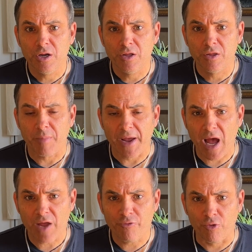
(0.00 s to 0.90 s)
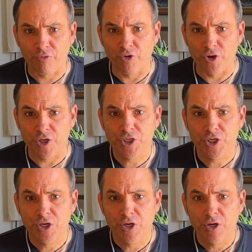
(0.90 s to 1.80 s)
to my iPhone footage
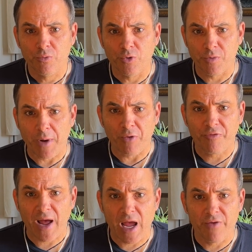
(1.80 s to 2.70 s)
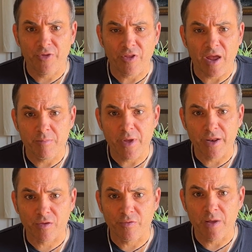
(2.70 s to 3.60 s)
was about 5 to 10
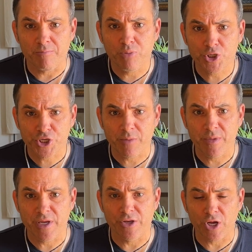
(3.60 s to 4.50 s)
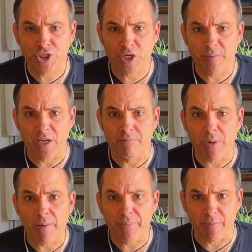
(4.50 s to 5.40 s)
minutes of him pushing me and nudging me and
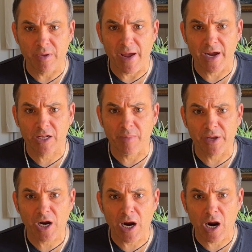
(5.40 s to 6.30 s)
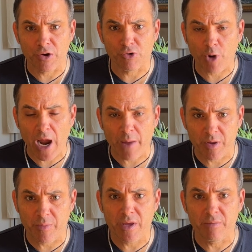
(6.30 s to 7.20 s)
bumping me back to my car and
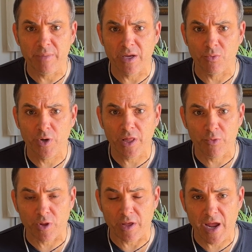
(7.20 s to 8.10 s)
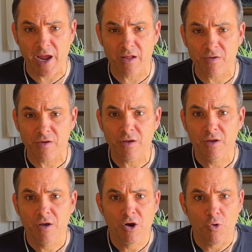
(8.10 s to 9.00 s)
grabbing me and being really, really handsy
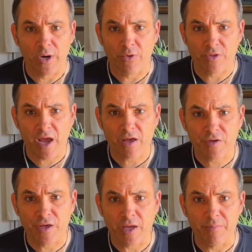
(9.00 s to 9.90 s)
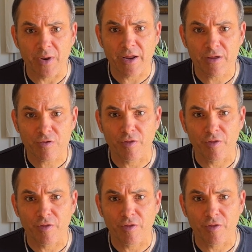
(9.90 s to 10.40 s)
when I was asking him nicely